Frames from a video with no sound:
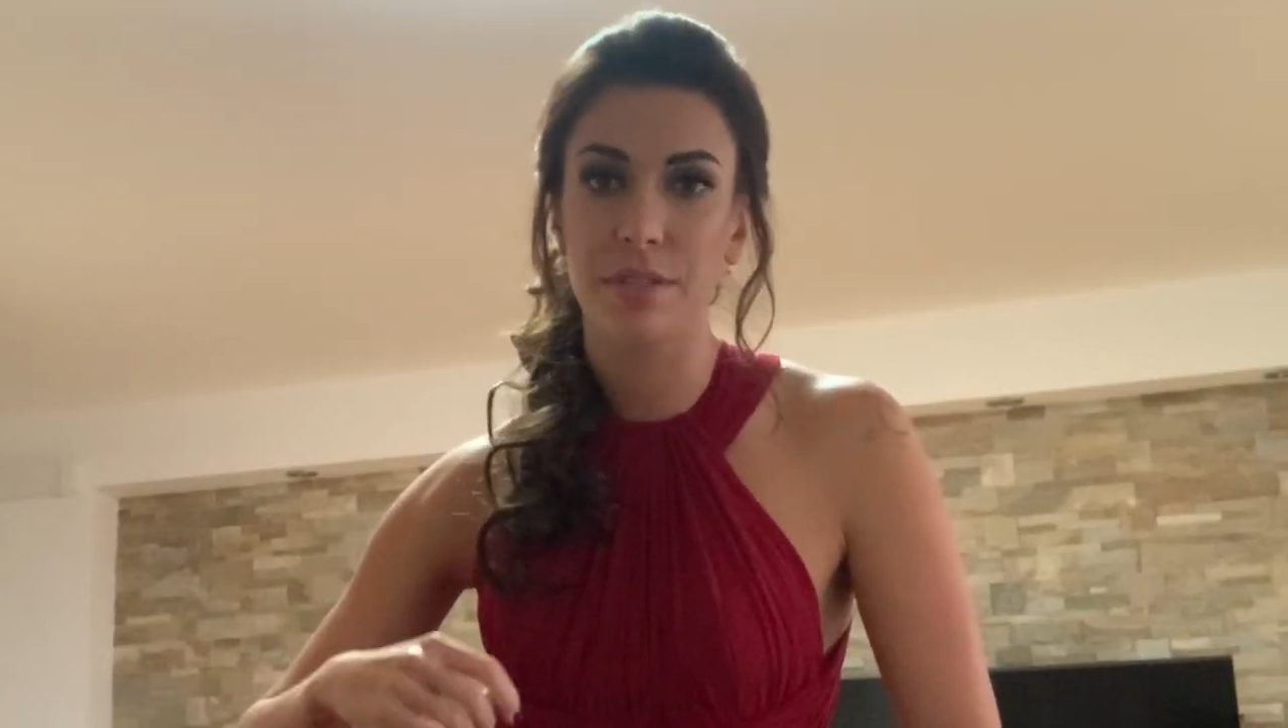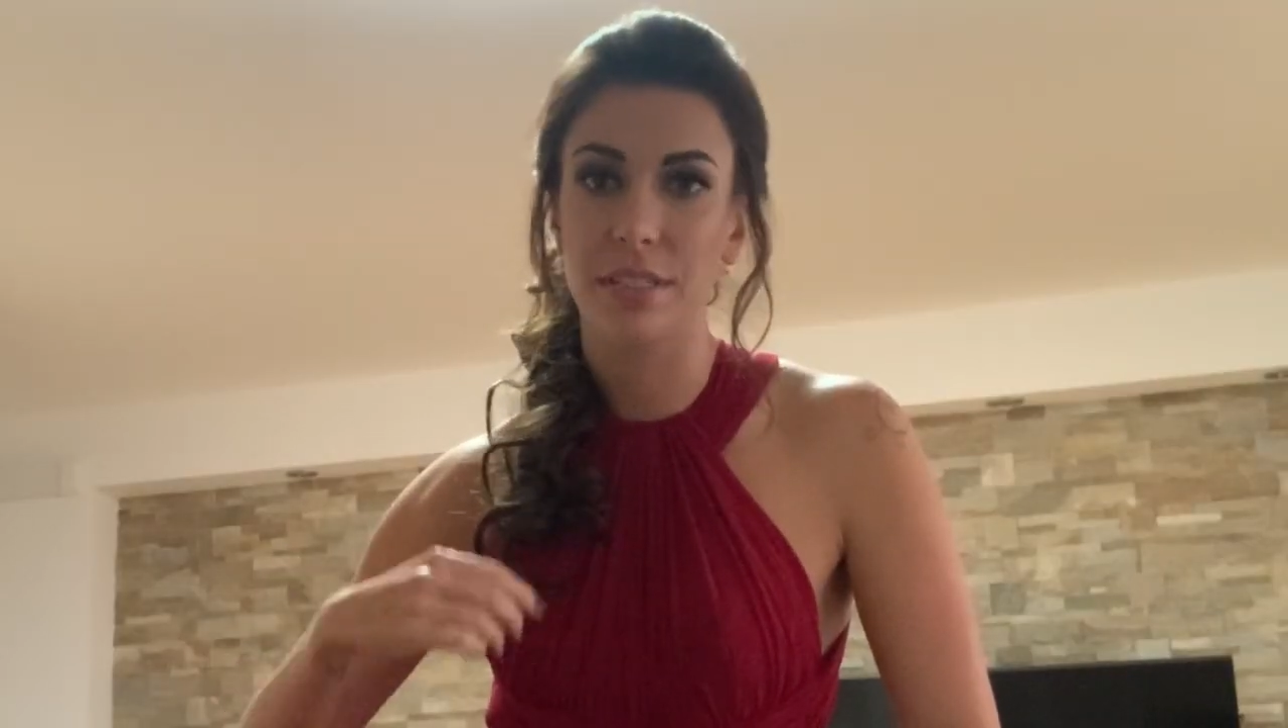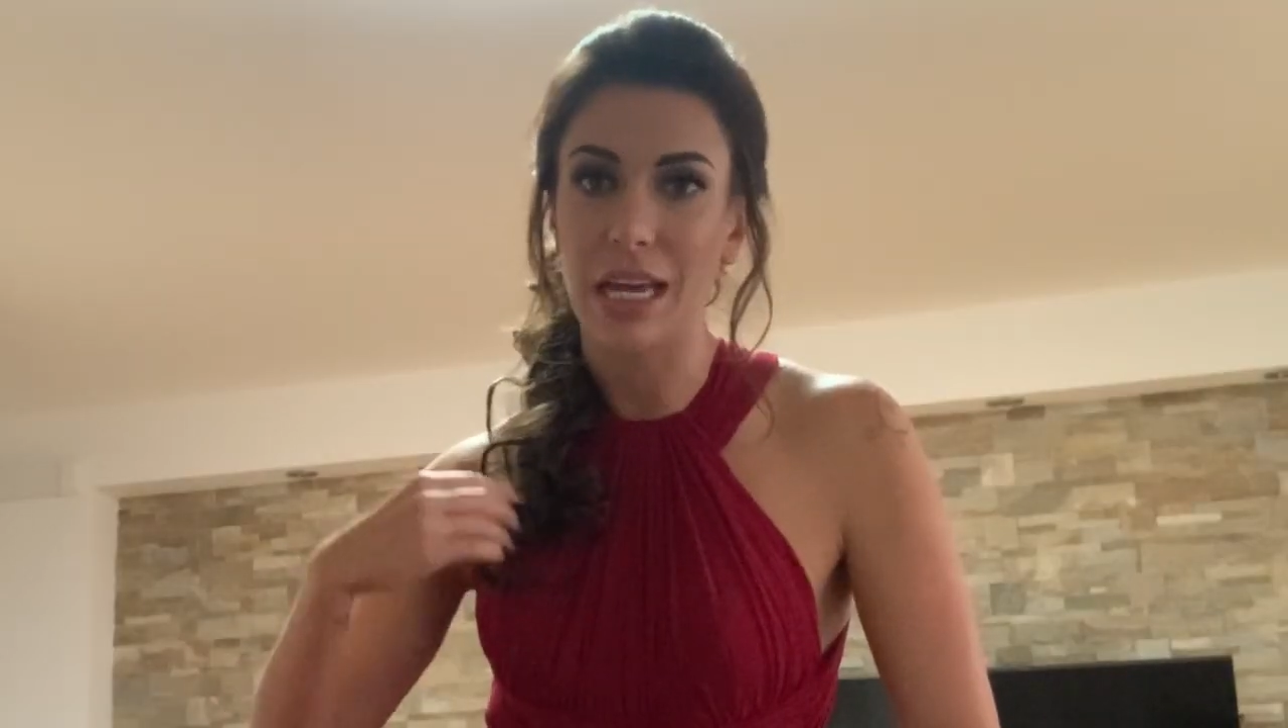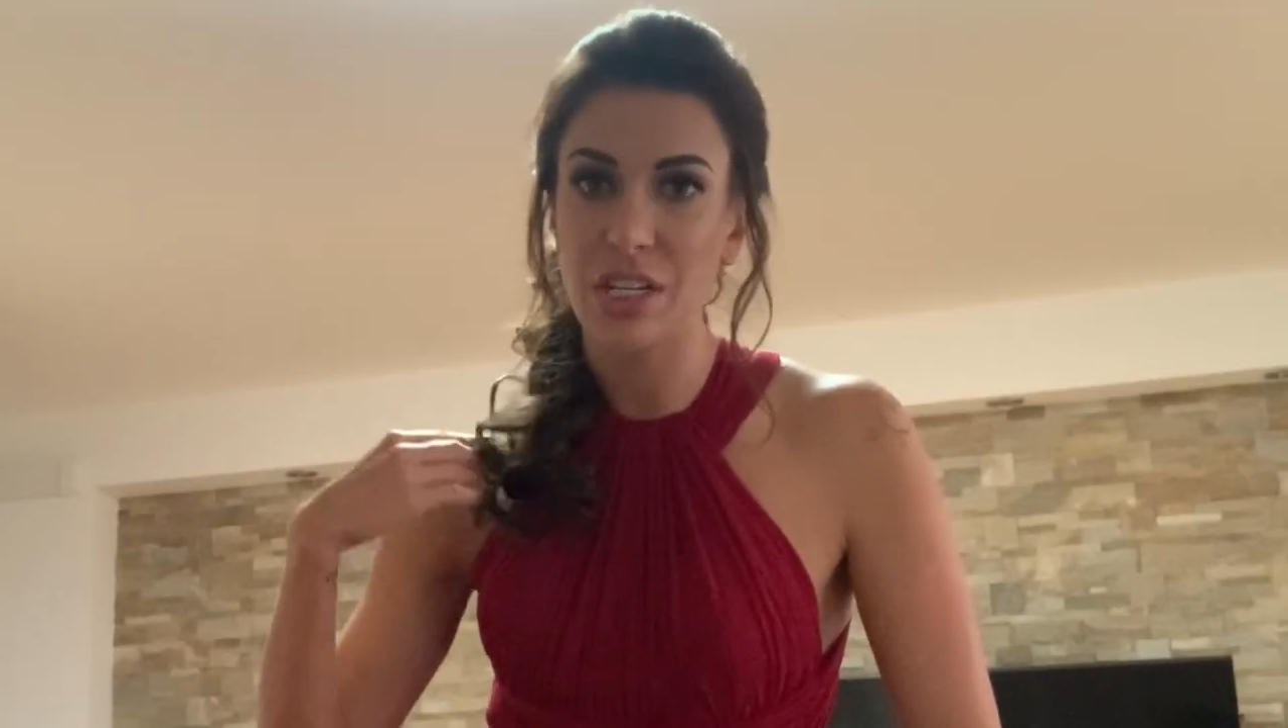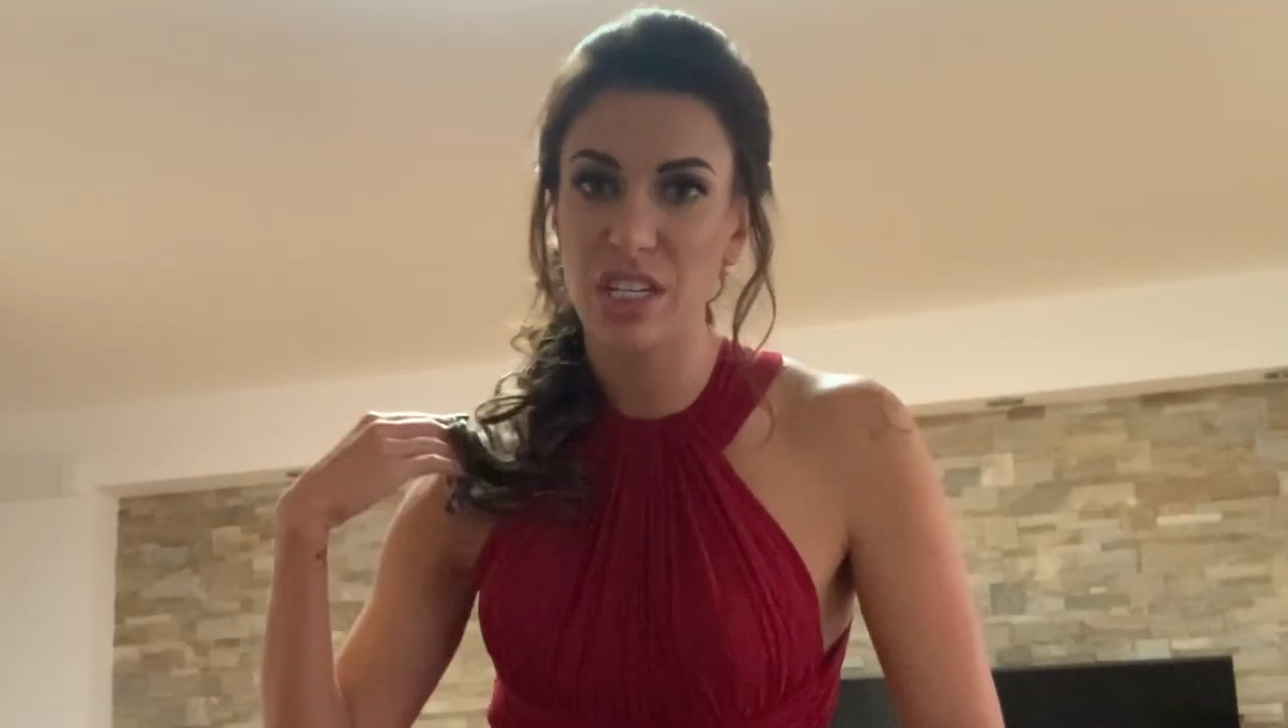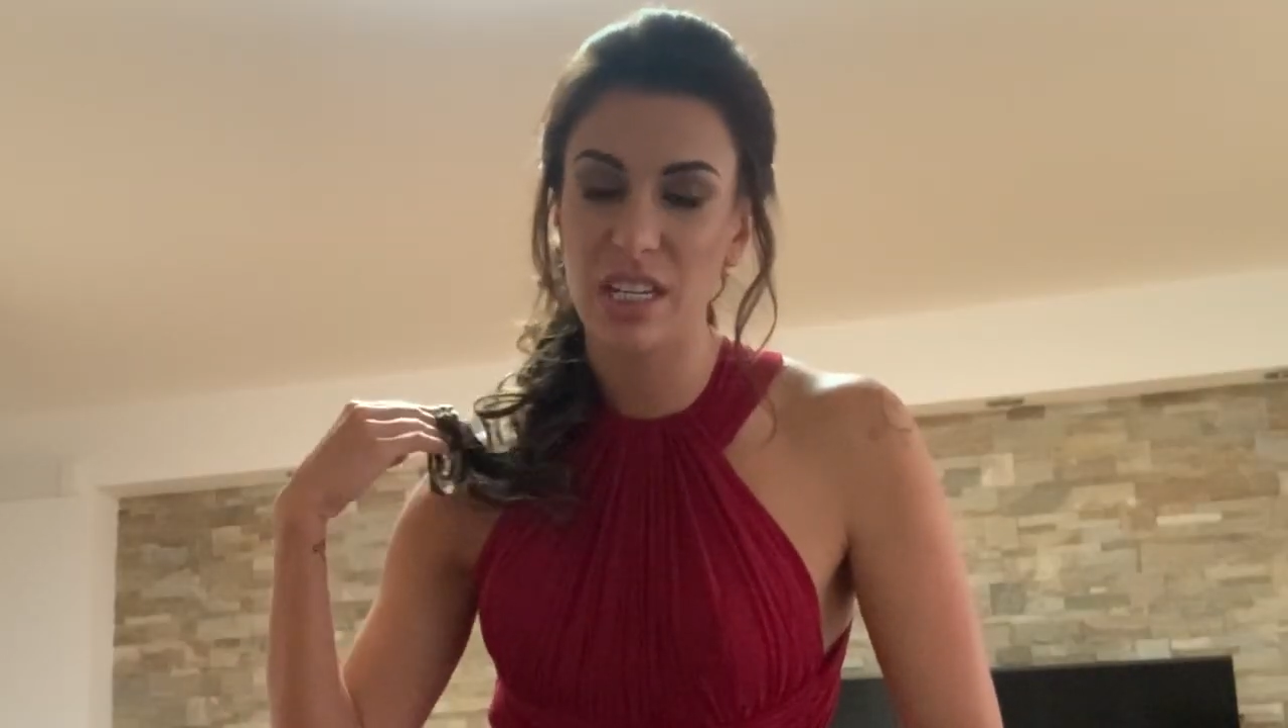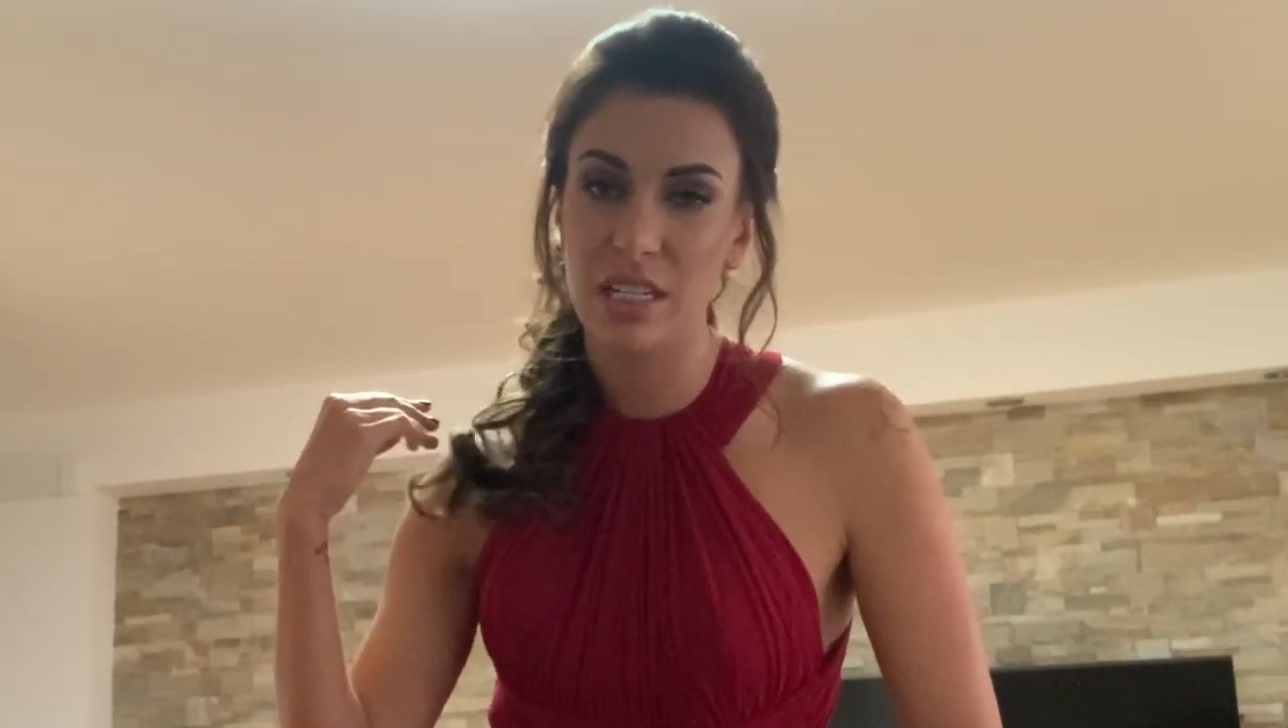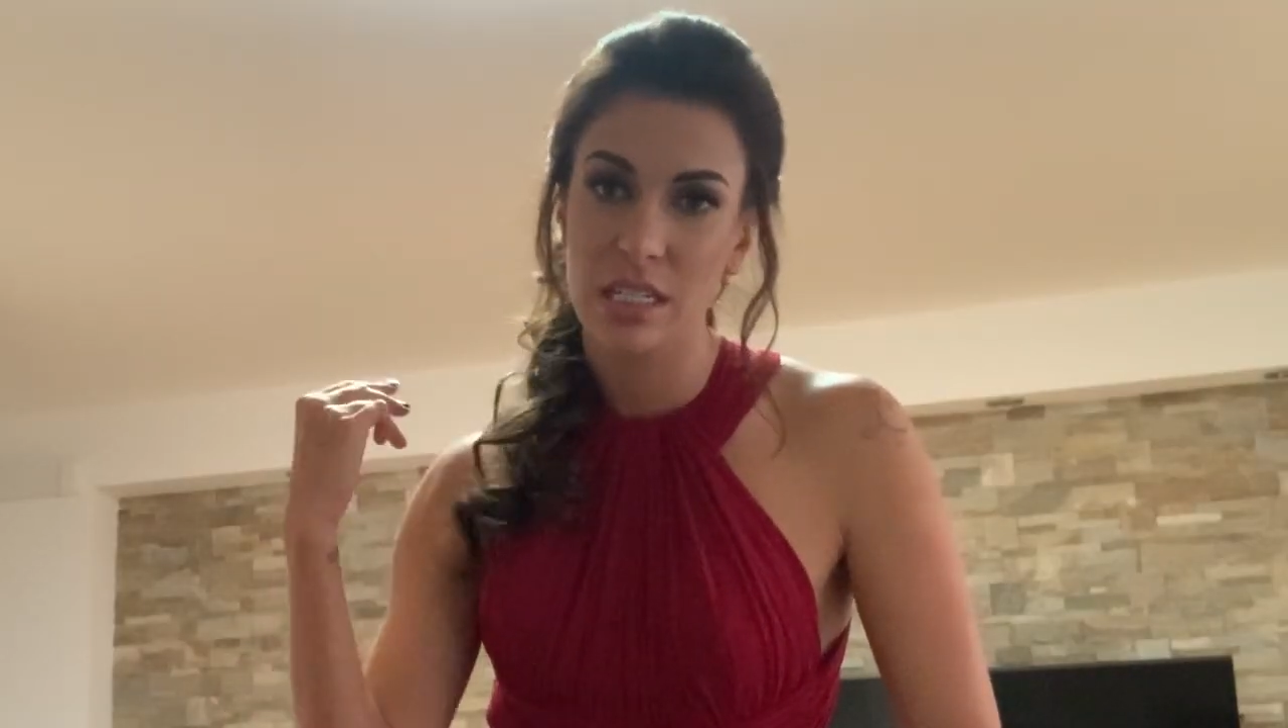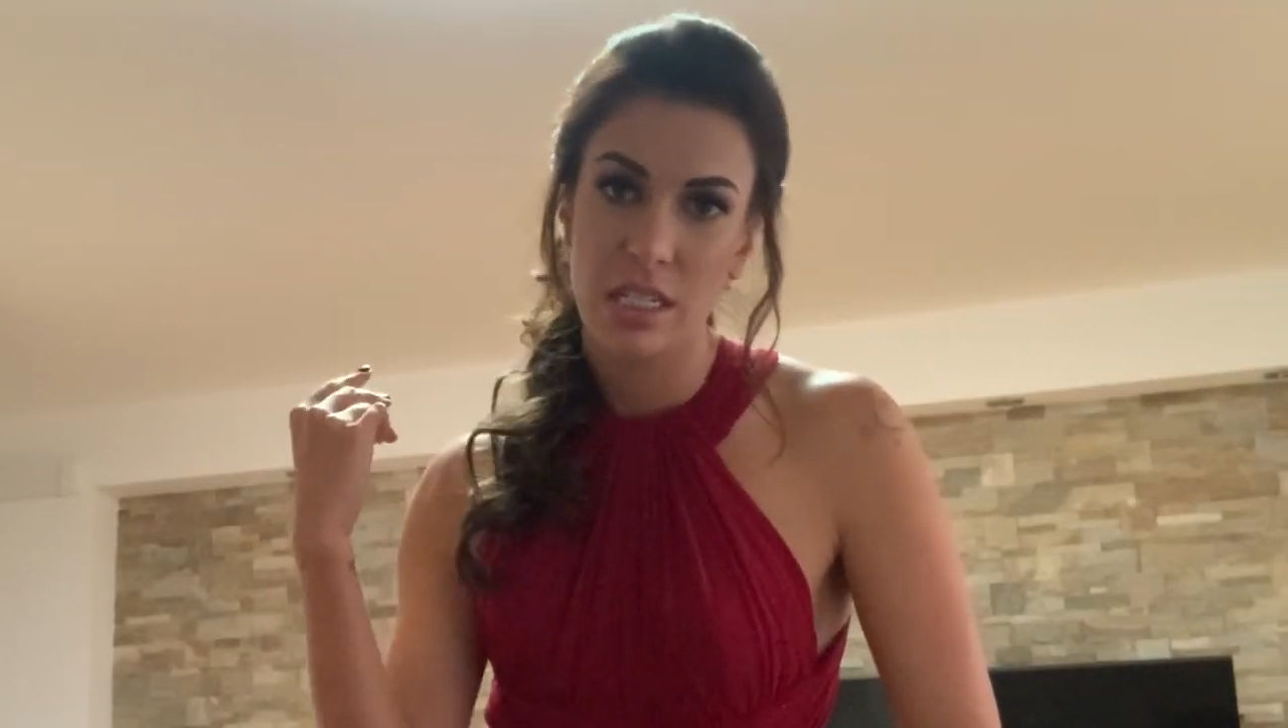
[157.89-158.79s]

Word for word: such a,